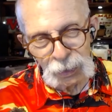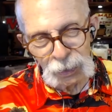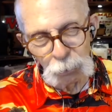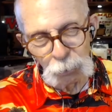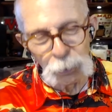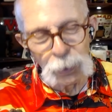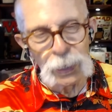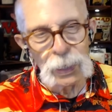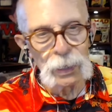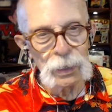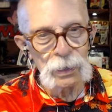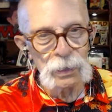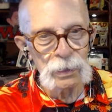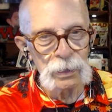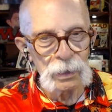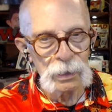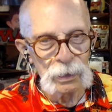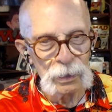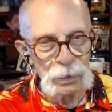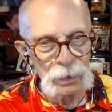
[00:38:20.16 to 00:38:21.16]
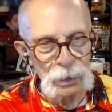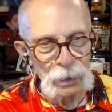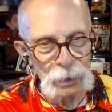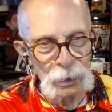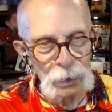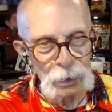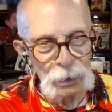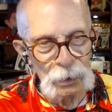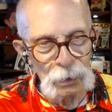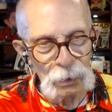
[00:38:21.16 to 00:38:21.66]
Well,
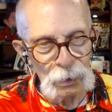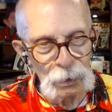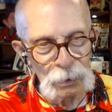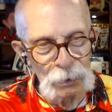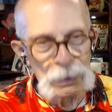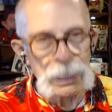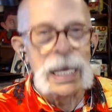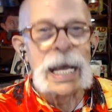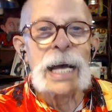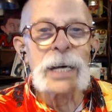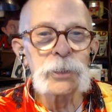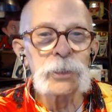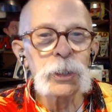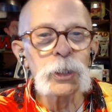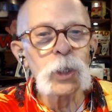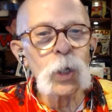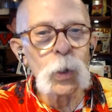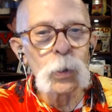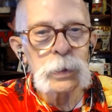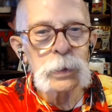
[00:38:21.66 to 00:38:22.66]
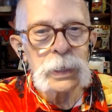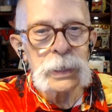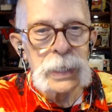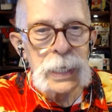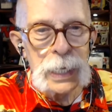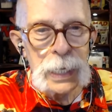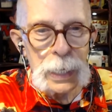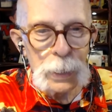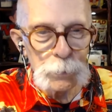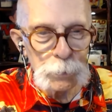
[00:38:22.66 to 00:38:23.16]
now you're only
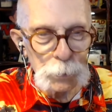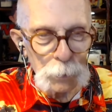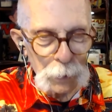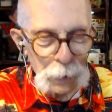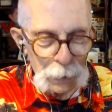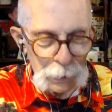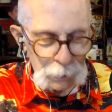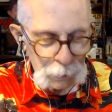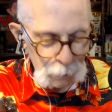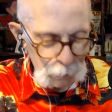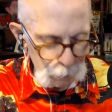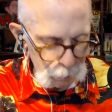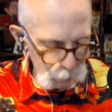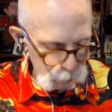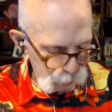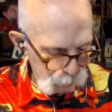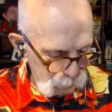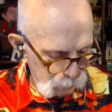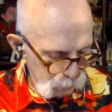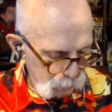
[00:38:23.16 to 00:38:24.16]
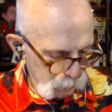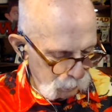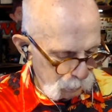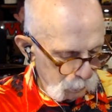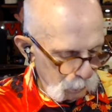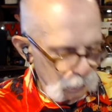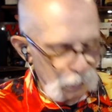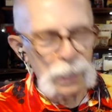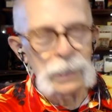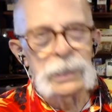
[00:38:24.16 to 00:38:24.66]
half right.
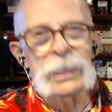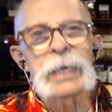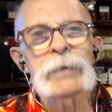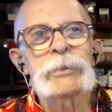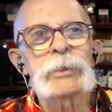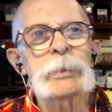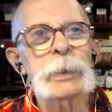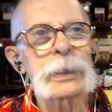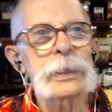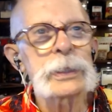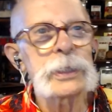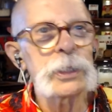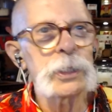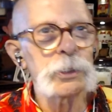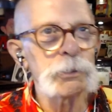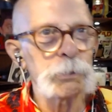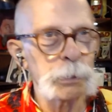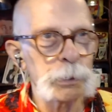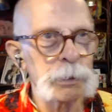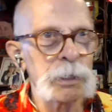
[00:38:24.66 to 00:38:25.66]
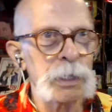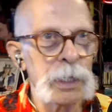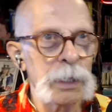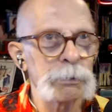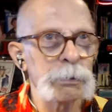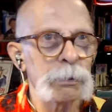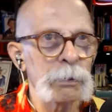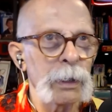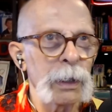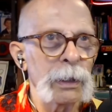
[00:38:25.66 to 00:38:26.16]
And everybody else was
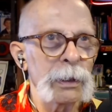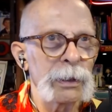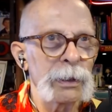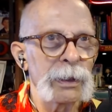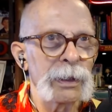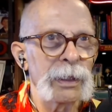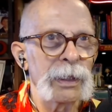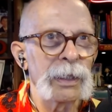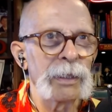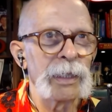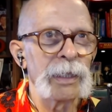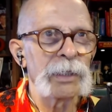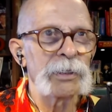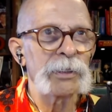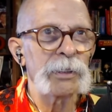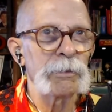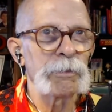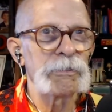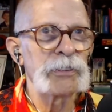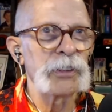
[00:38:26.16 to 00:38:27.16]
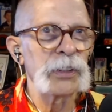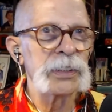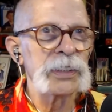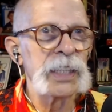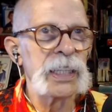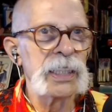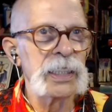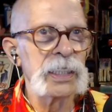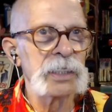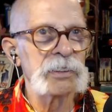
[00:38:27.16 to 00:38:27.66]
half right. It's a foot
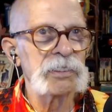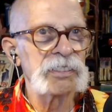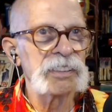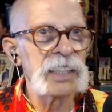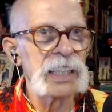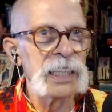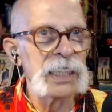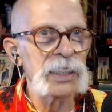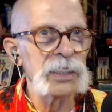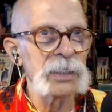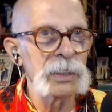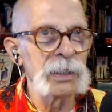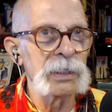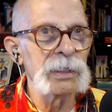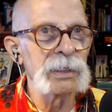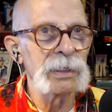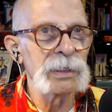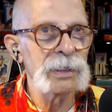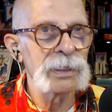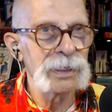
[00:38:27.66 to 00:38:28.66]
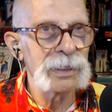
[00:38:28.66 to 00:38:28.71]
in a sandal.